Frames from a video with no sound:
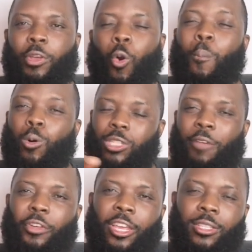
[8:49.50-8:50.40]
or most
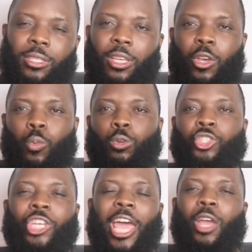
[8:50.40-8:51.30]
Africans will
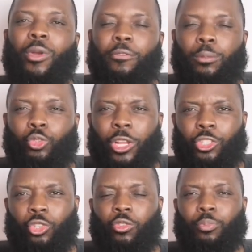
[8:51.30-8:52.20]
shy away from
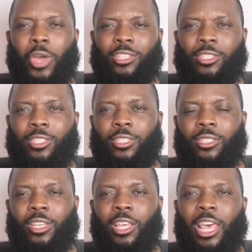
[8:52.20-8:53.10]
traditional
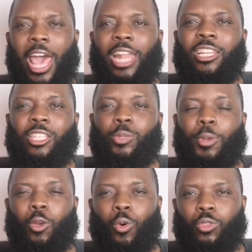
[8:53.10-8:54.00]
practices. And this is
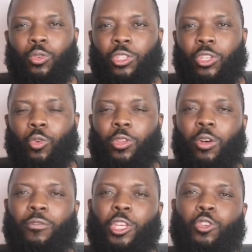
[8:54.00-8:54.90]
because of
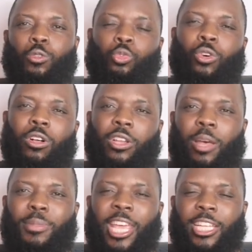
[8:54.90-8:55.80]
the
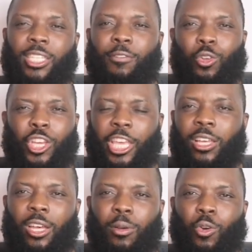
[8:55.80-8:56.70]
usual negative
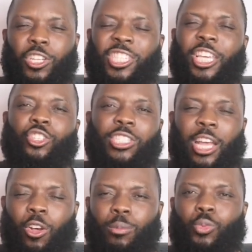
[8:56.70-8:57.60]
connotation
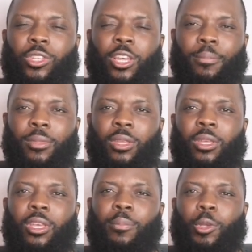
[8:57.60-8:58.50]
that comes with them.
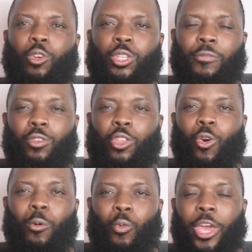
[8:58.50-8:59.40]
Because if you're
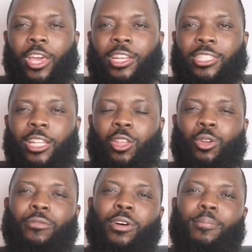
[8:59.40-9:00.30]
not aware, there's a
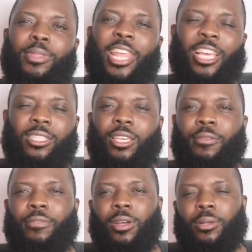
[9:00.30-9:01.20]
lot of
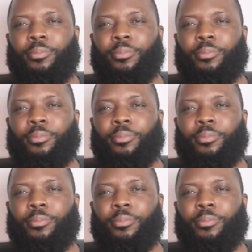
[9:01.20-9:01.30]
negative